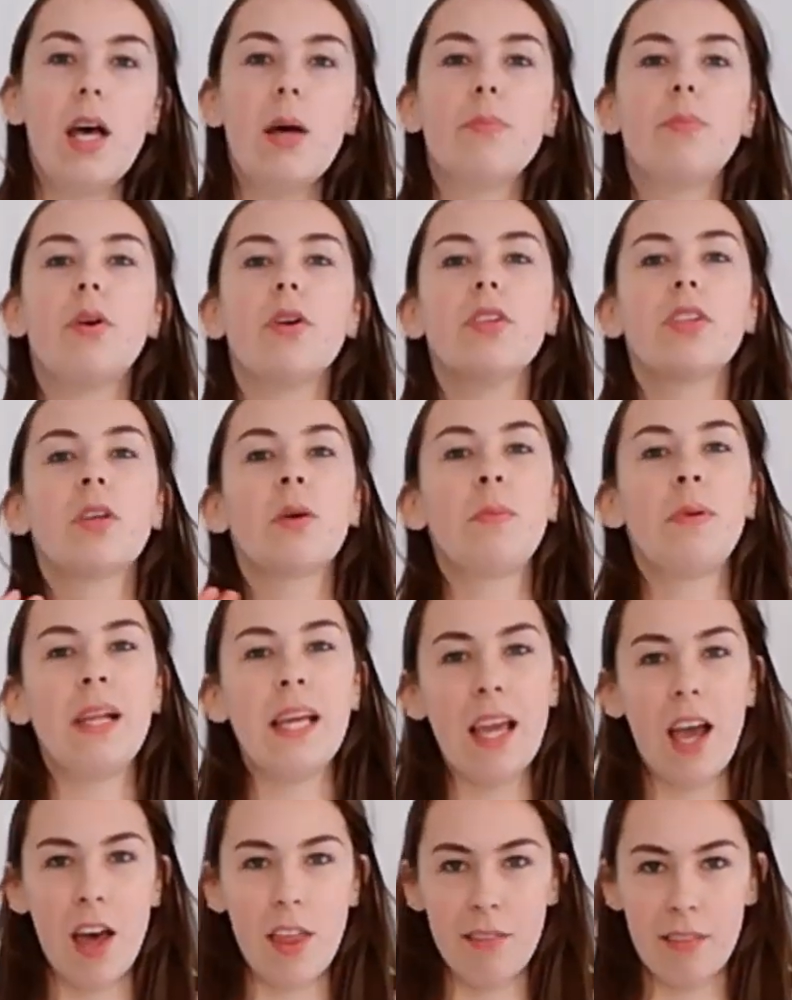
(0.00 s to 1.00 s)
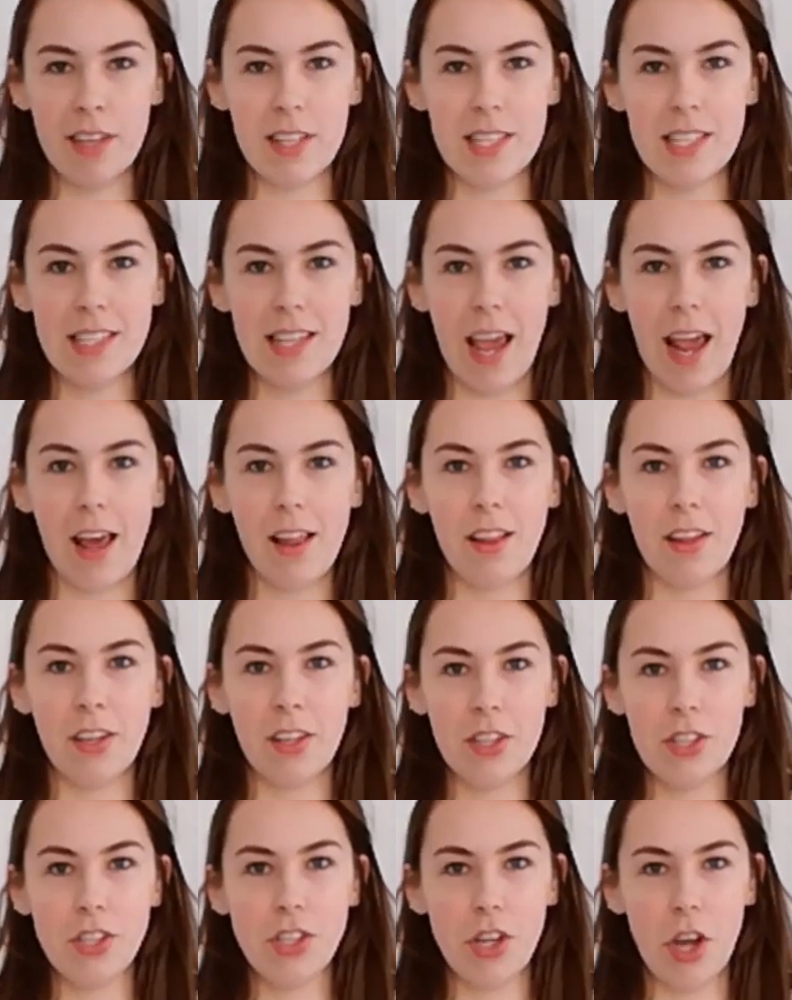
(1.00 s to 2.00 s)
But on the complete other end of the scale, I'm going
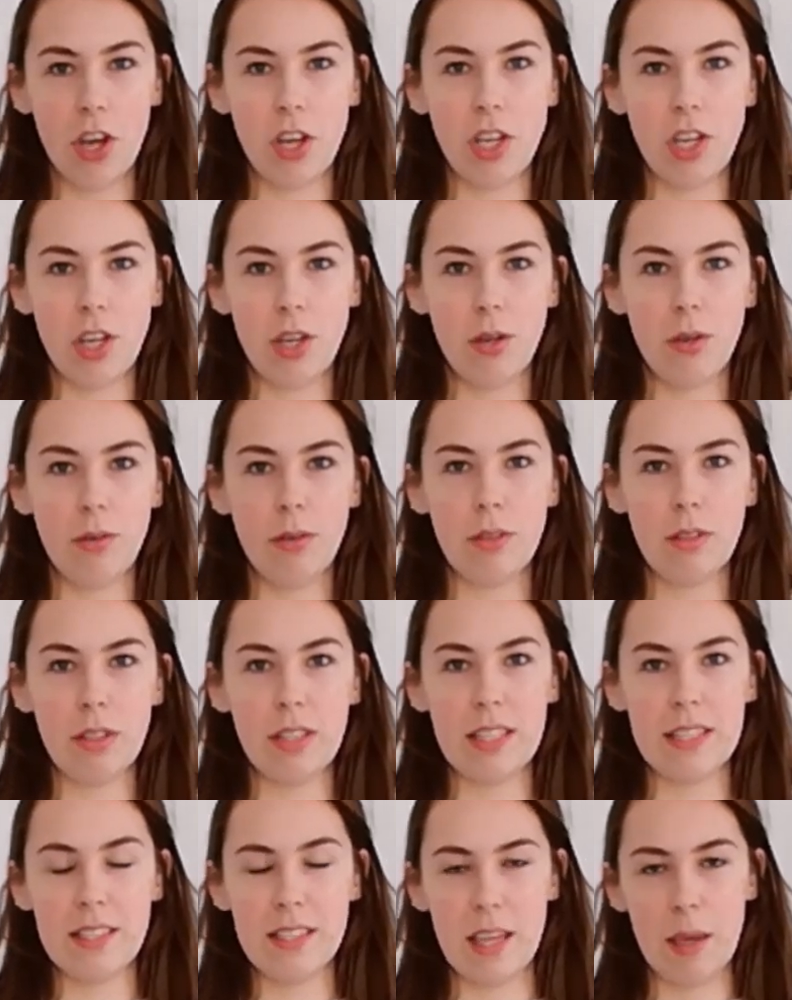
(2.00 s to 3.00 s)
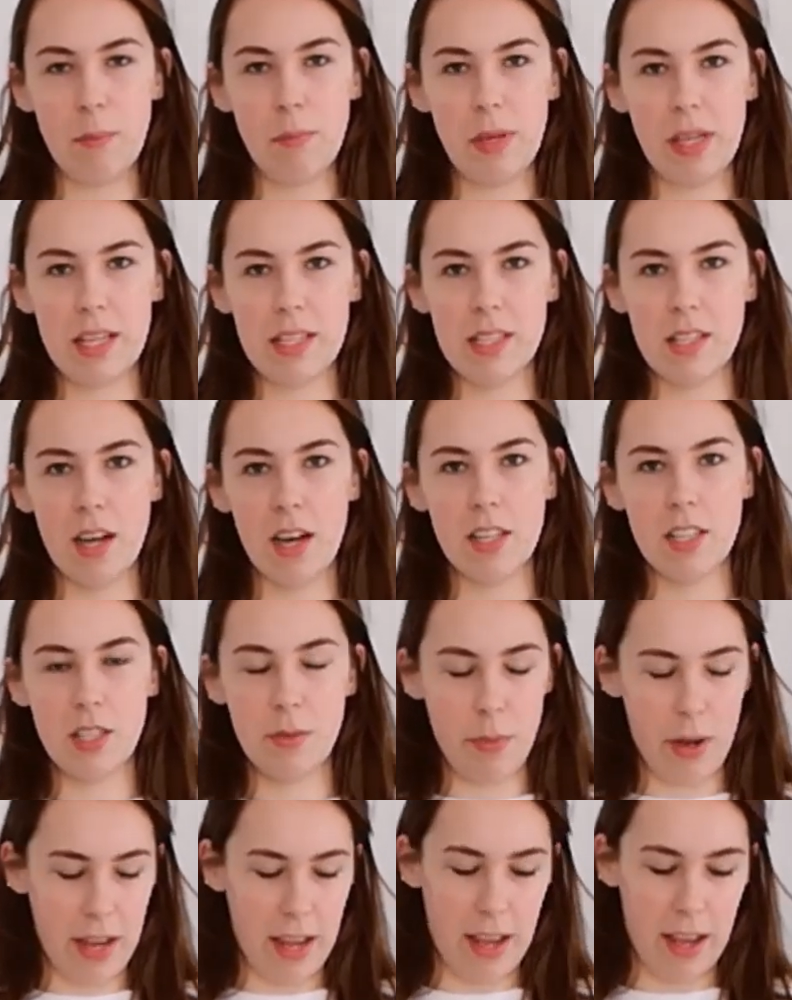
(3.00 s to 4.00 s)
to show you the skimpiest
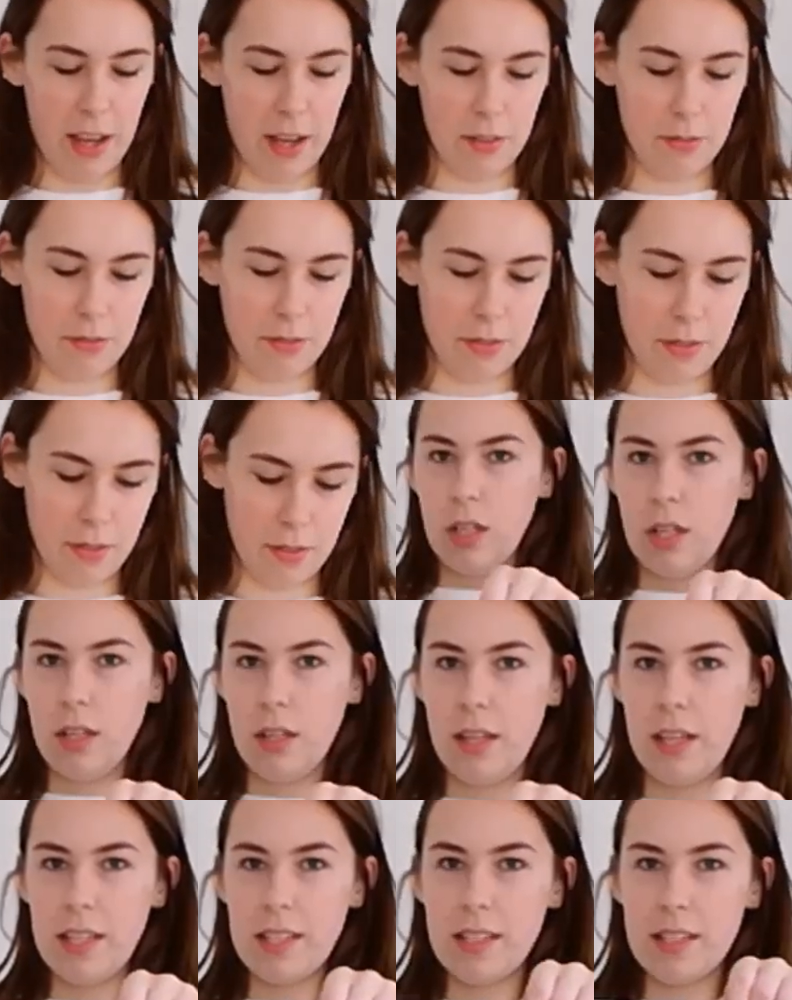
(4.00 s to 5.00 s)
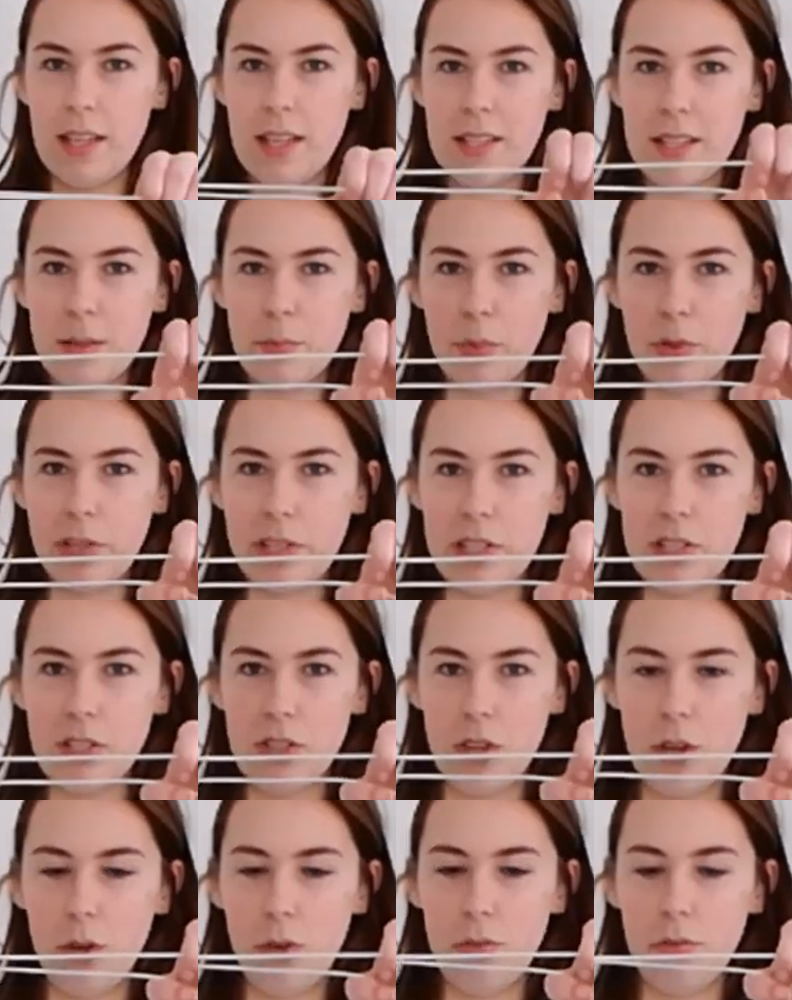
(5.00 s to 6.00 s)
item I have. This is a
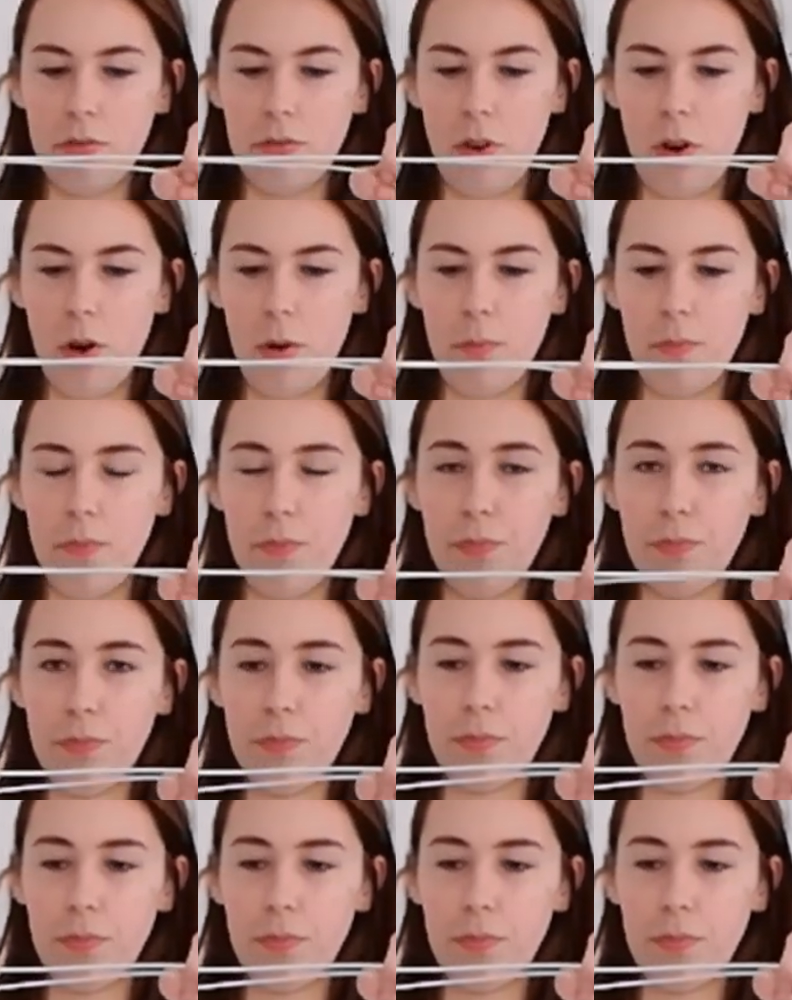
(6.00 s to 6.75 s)
bodysuit from